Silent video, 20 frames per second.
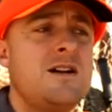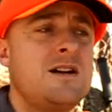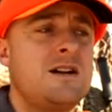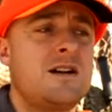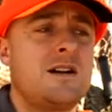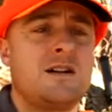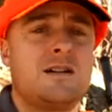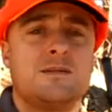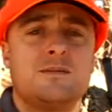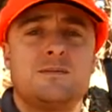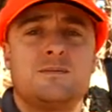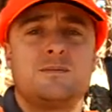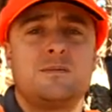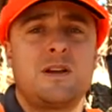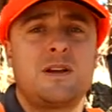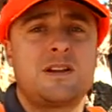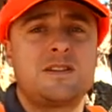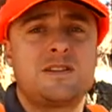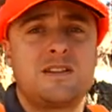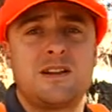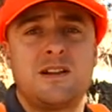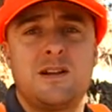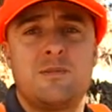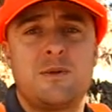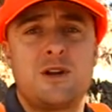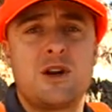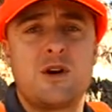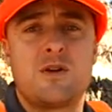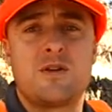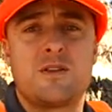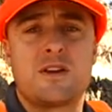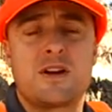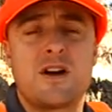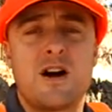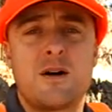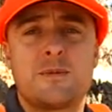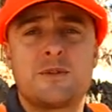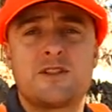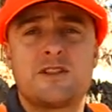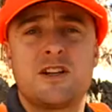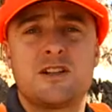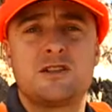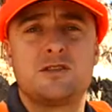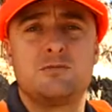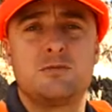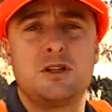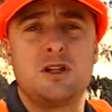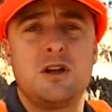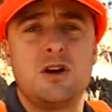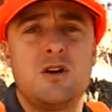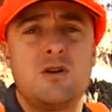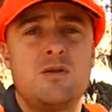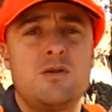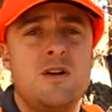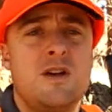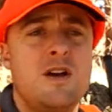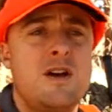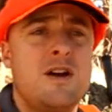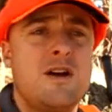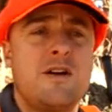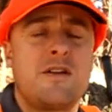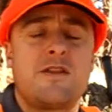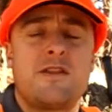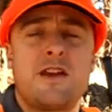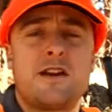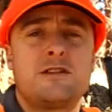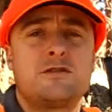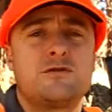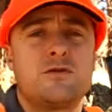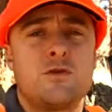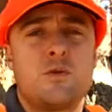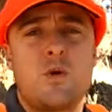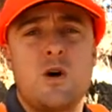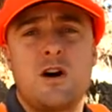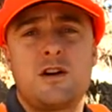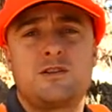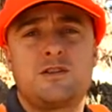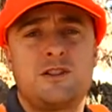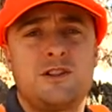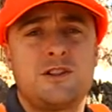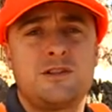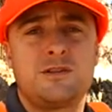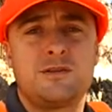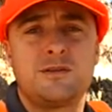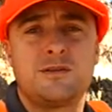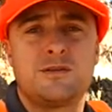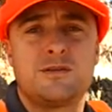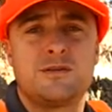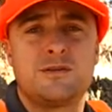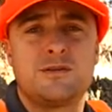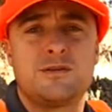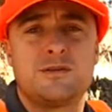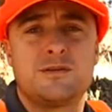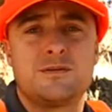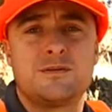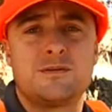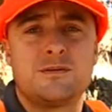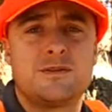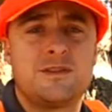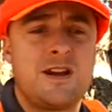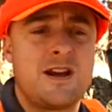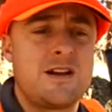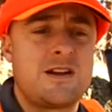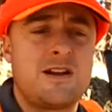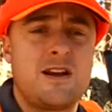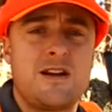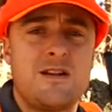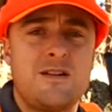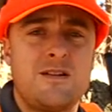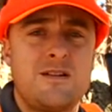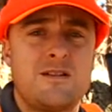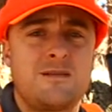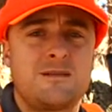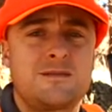Like I said, let me know in the comment section below. Thanks for watching. Take care.